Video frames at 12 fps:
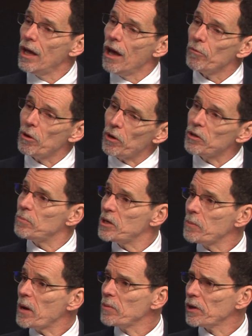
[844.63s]
And we want them to
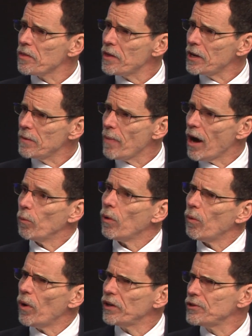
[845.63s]
be able to think about,
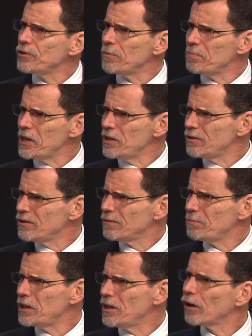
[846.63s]
well, what does it mean to
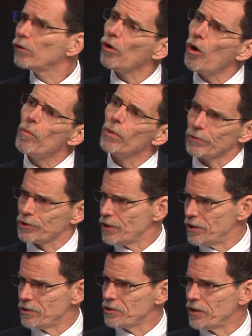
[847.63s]
be a global
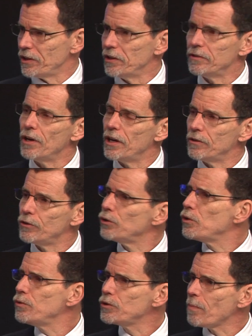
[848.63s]
citizen and, and
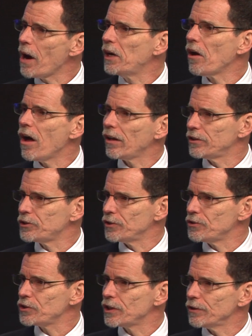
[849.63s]
use my knowledge and
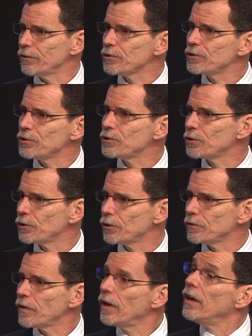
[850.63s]
skills to
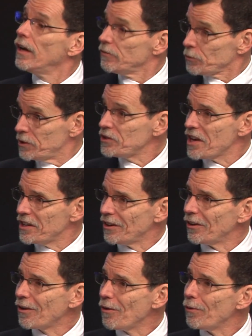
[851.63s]
serve, as we said in
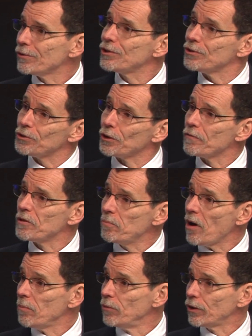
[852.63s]
our goals, to serve the
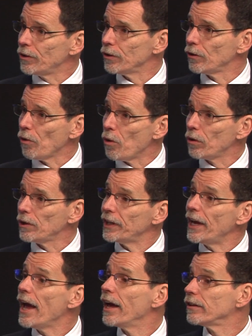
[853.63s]
public good
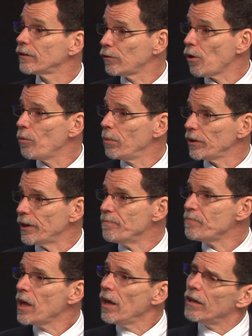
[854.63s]
locally and globally.
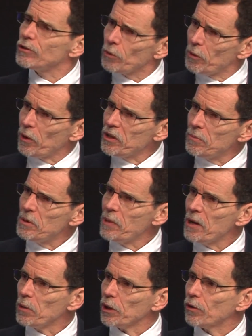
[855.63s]
So we want them to be
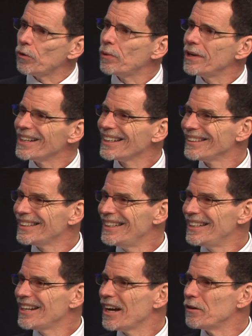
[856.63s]
able to critically
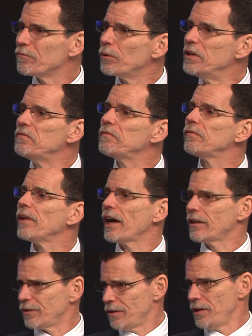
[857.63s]
kind of
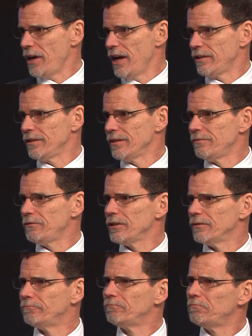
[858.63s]
reflect on that to,
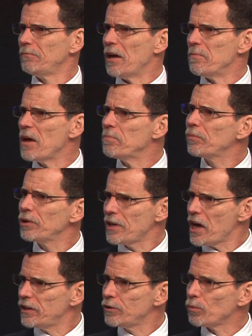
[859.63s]
to and, and put
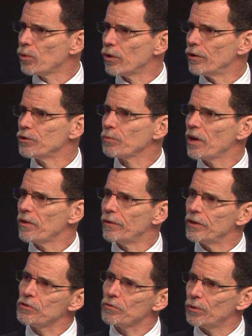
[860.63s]
that into words, whether
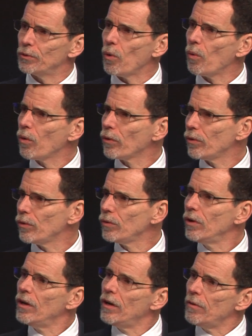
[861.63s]
it's through
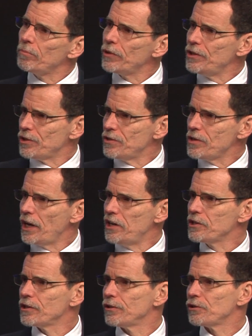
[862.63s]
oral
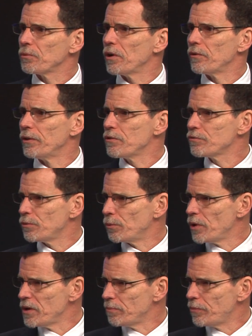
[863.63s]
presentations, whether it's through
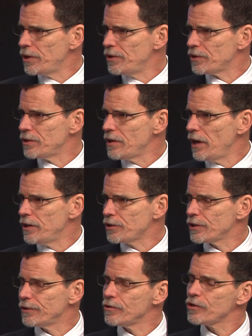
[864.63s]
written
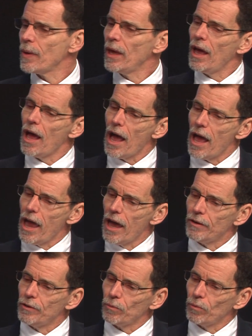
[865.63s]
presentations,
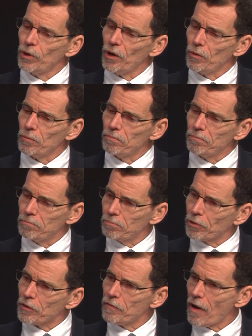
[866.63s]
and we'll
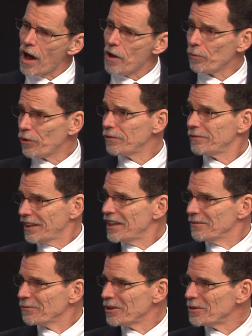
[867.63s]
provide, and we're in,
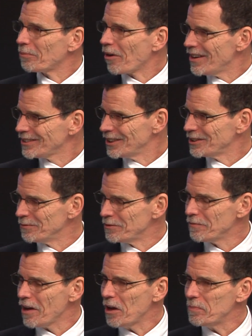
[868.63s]
again, we're in the process of
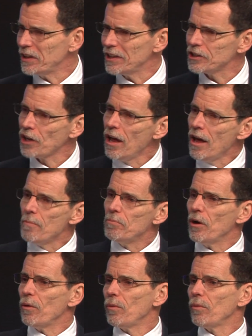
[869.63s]
developing this,
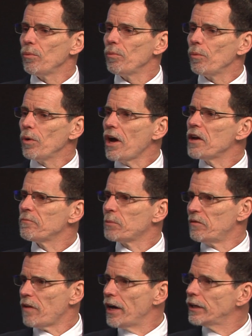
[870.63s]
but we'll kind of
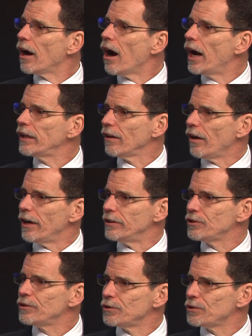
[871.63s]
provide
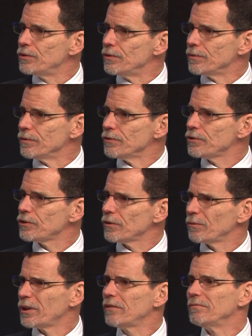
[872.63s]
guidelines to students. So
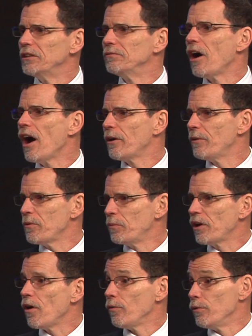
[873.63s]
we, in higher ed, we
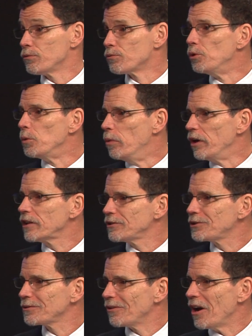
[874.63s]
call those
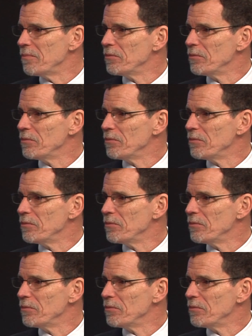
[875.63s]
rubrics, right?